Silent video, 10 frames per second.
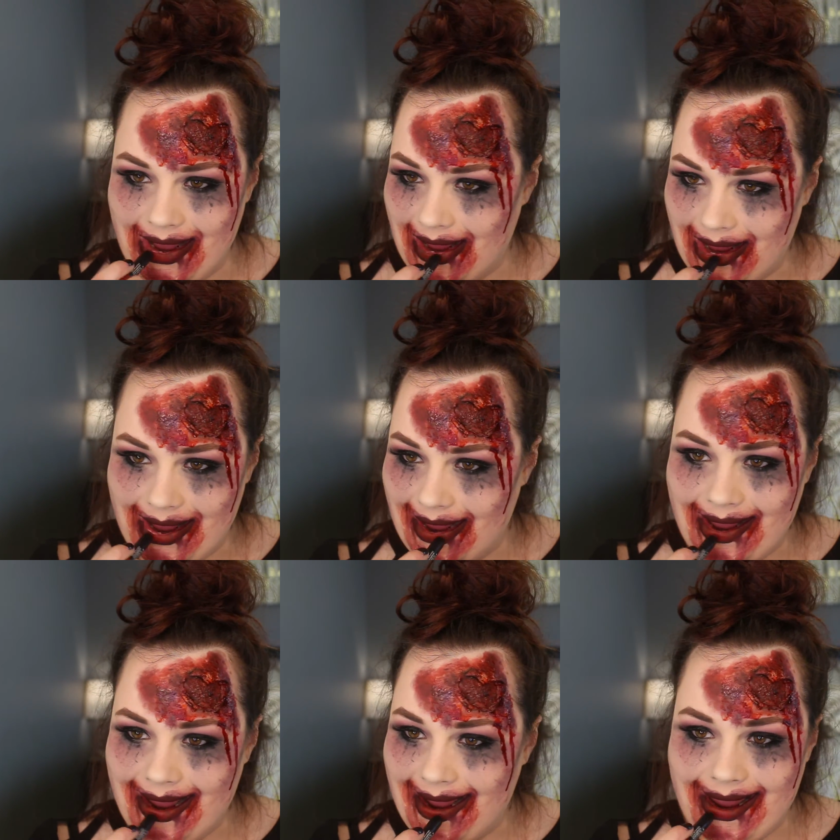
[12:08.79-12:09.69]
And then
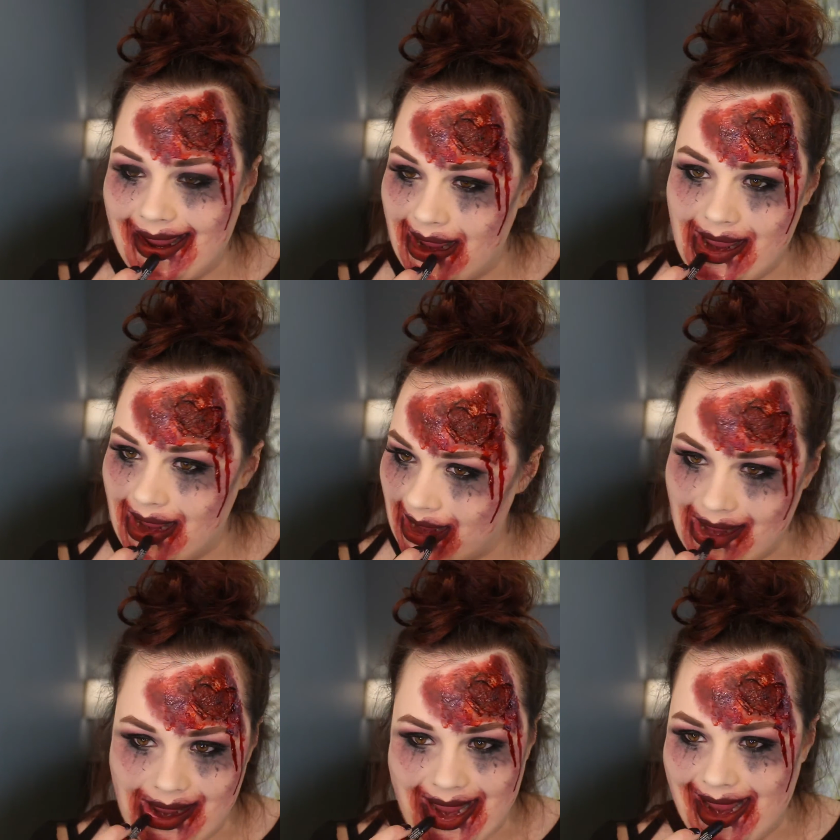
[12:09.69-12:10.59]
I decided to kind of
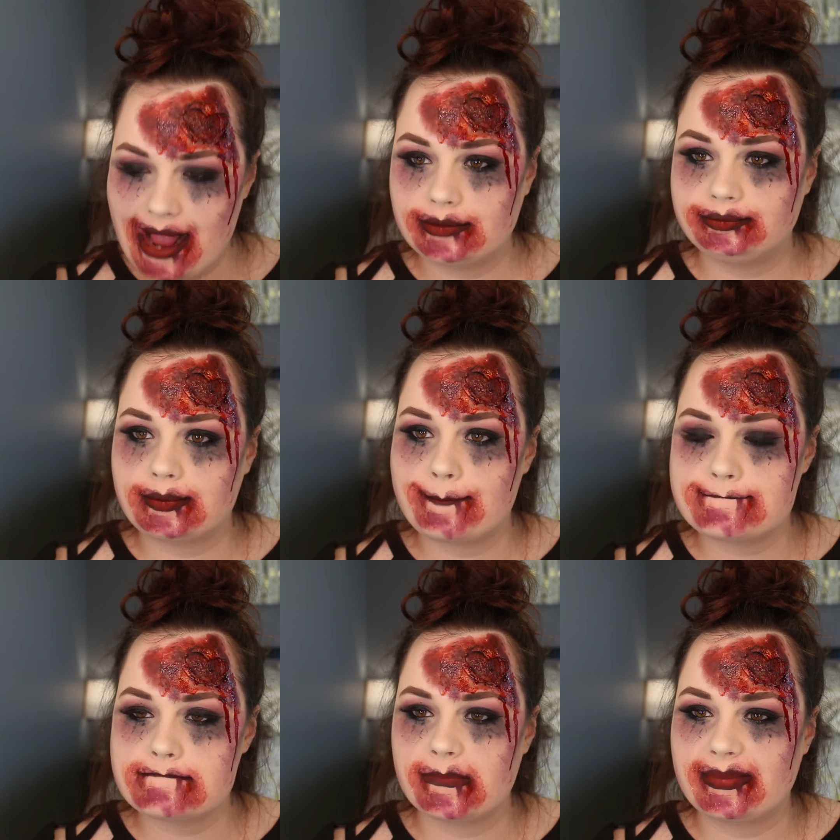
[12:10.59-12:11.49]
add a little bit
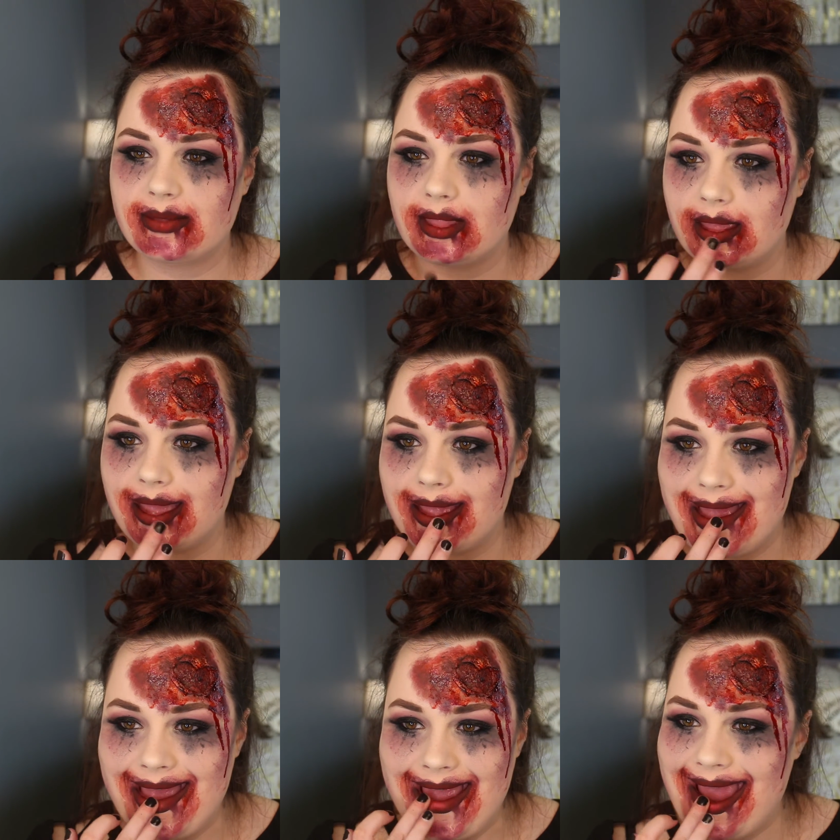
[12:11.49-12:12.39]
darker of a
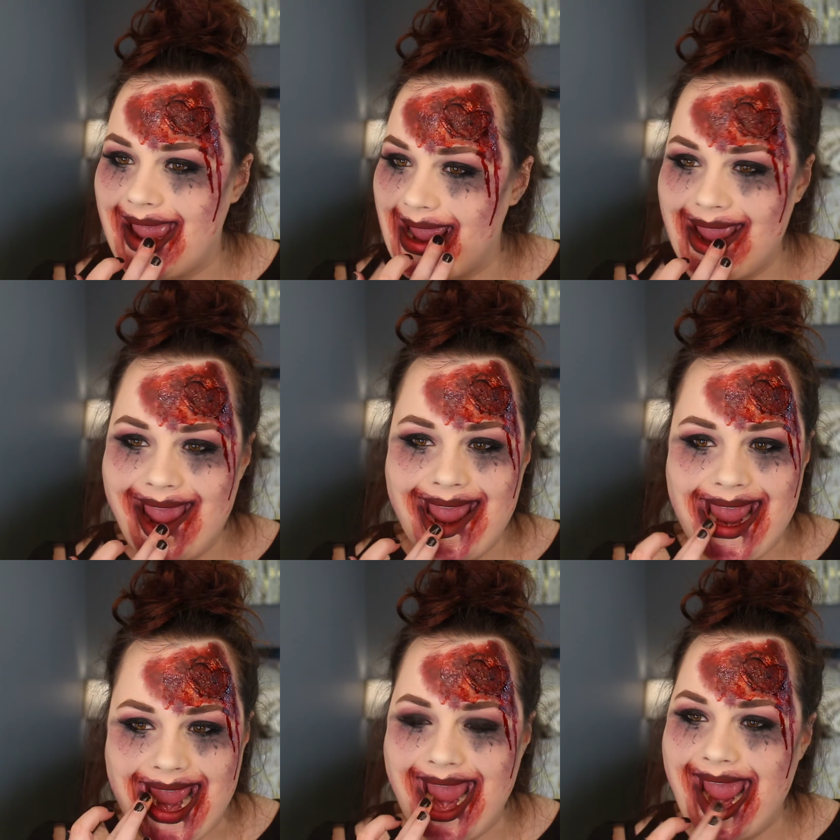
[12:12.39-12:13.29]
lipstick on the
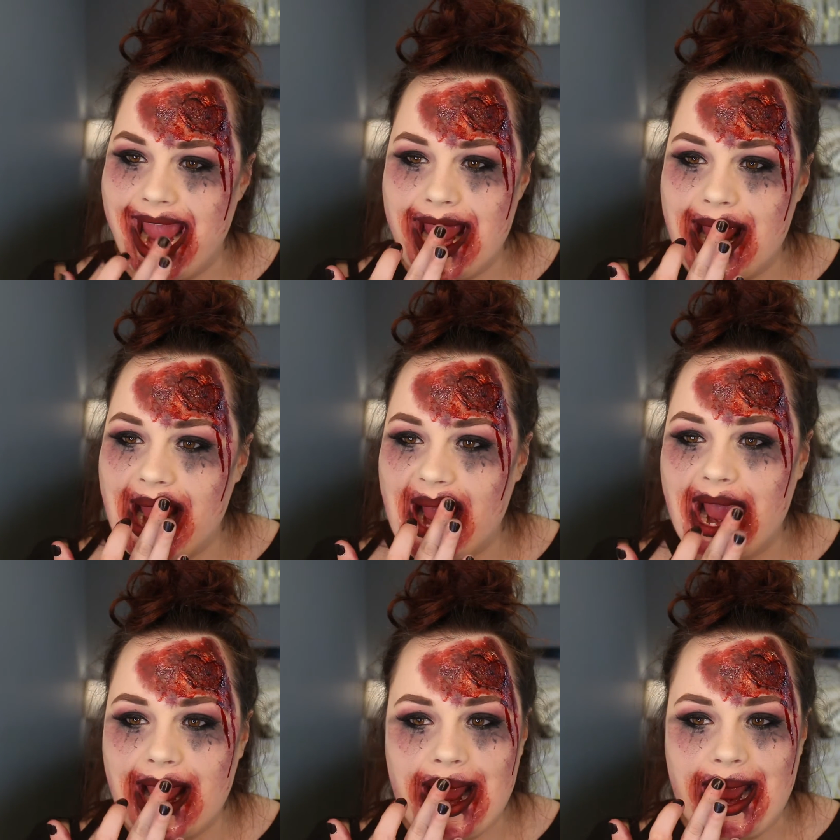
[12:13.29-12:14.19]
top of my
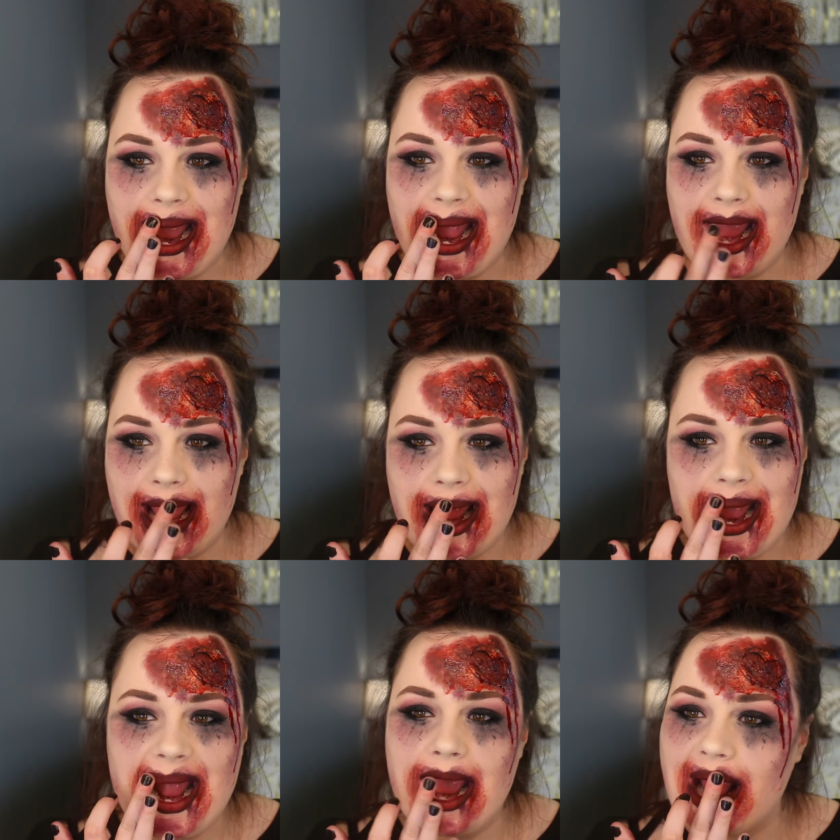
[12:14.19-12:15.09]
lips. And
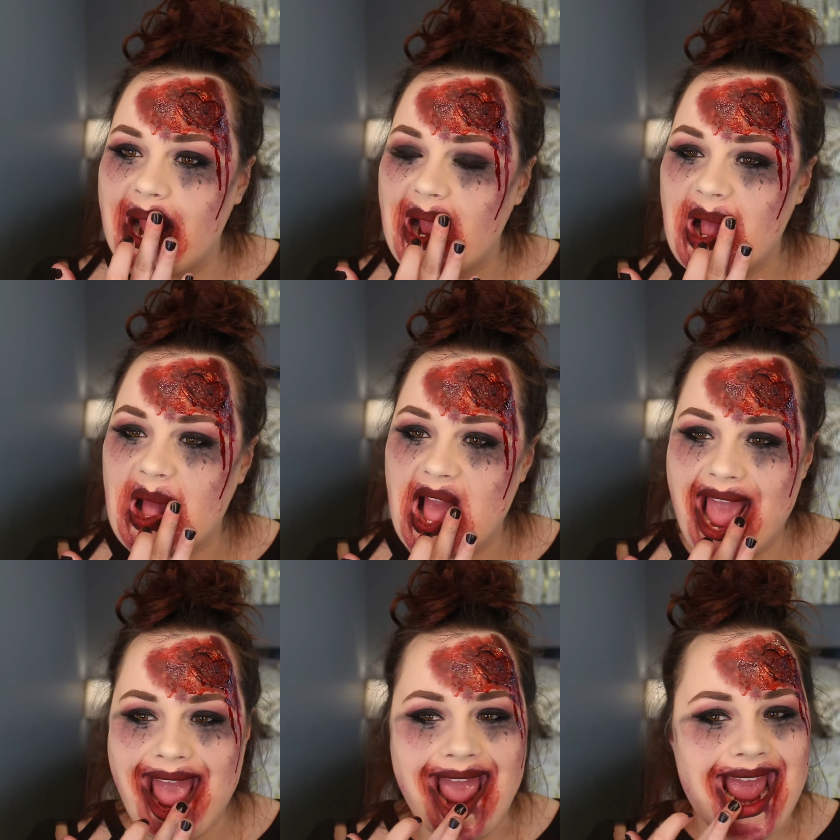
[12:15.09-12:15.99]
then also
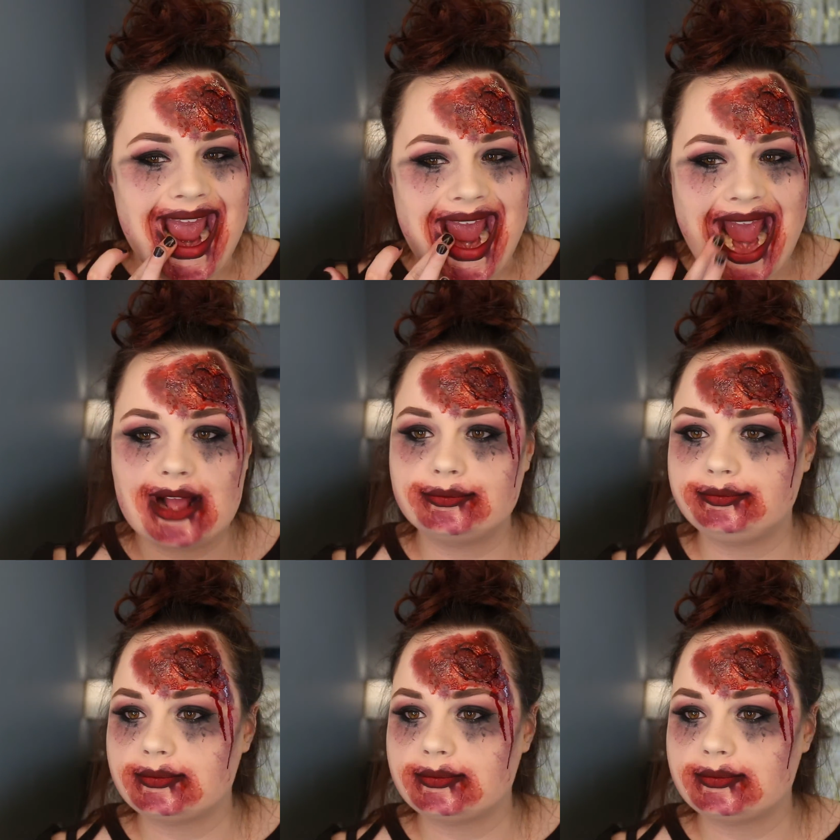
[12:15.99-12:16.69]
add some more